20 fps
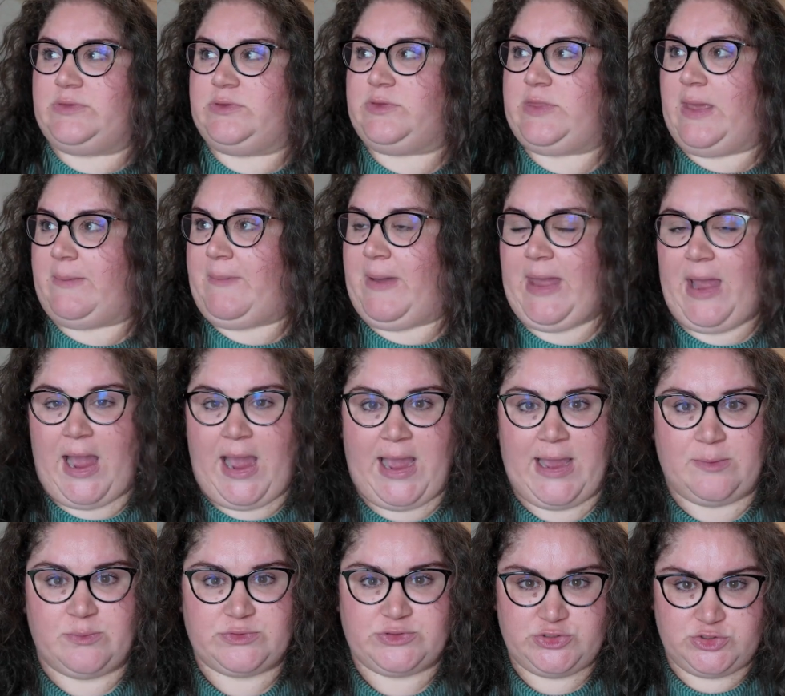my
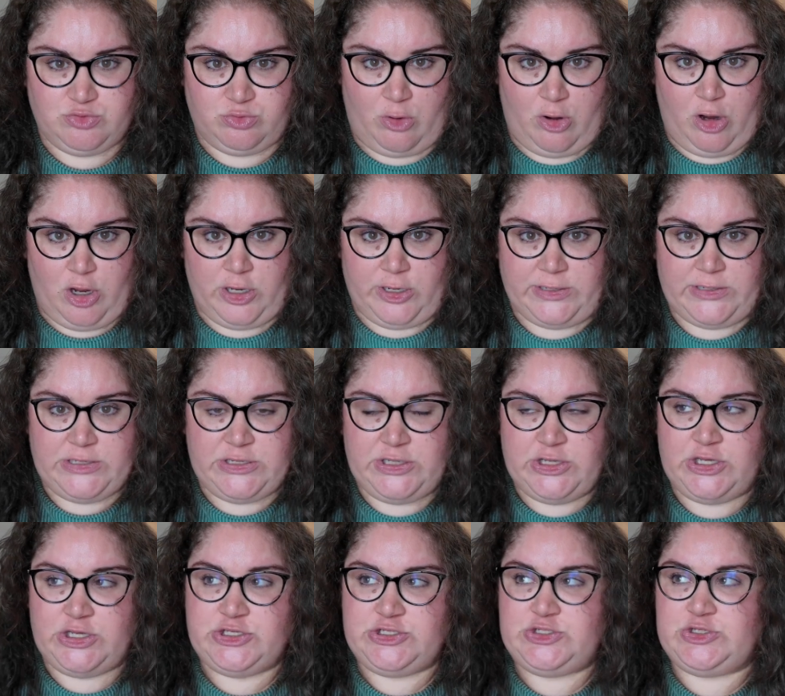eye was drawn
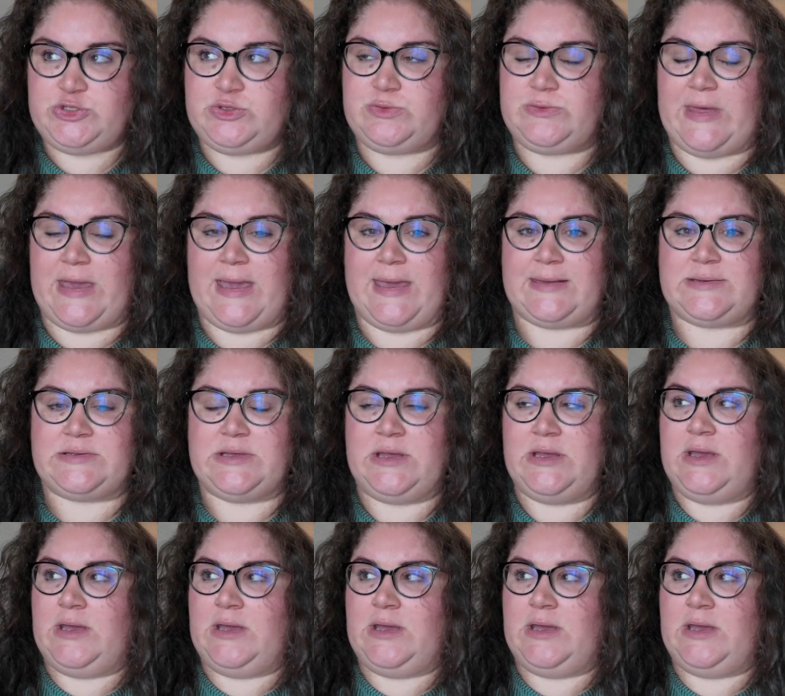to that